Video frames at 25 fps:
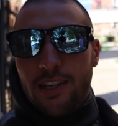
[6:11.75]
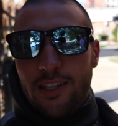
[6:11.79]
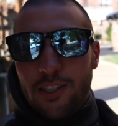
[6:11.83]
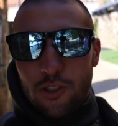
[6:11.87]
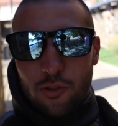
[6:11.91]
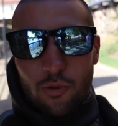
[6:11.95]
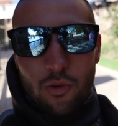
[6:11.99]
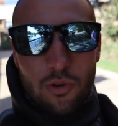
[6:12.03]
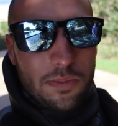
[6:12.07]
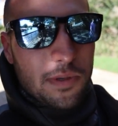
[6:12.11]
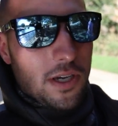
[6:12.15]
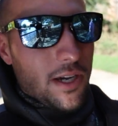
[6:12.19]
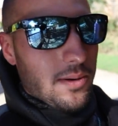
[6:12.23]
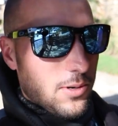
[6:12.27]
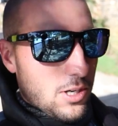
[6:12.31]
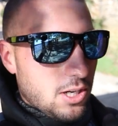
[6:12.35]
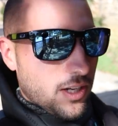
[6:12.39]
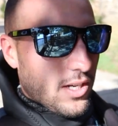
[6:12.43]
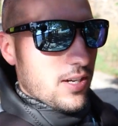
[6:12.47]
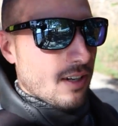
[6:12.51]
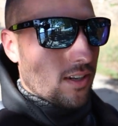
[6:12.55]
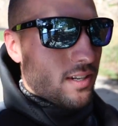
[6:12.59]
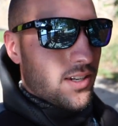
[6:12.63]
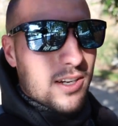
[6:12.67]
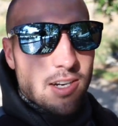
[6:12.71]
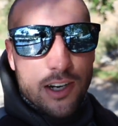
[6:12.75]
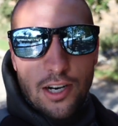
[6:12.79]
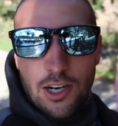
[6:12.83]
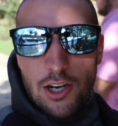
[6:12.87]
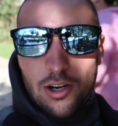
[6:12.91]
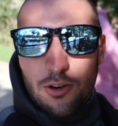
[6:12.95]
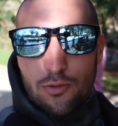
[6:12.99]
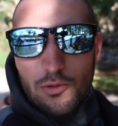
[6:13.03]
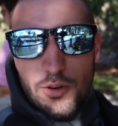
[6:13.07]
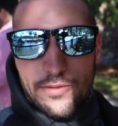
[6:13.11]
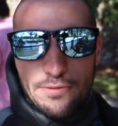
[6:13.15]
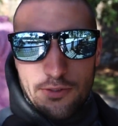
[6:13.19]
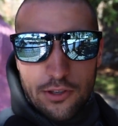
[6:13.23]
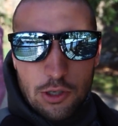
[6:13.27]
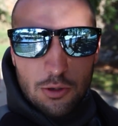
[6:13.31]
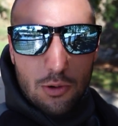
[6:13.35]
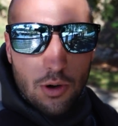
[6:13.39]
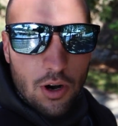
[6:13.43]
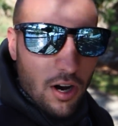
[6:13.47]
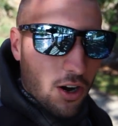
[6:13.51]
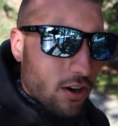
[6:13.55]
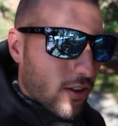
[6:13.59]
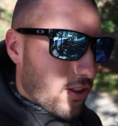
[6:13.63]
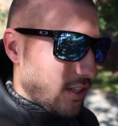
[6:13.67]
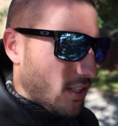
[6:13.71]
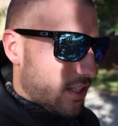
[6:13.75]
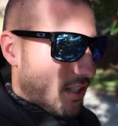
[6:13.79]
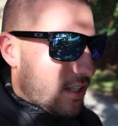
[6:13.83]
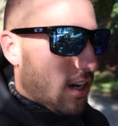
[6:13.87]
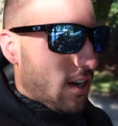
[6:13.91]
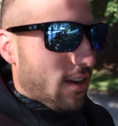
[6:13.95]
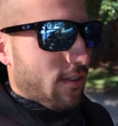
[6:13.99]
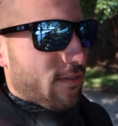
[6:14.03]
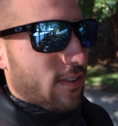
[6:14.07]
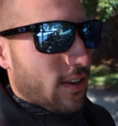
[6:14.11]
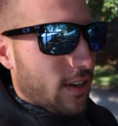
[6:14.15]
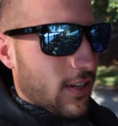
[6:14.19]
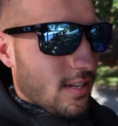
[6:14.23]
So we'll be able to review all the stuff.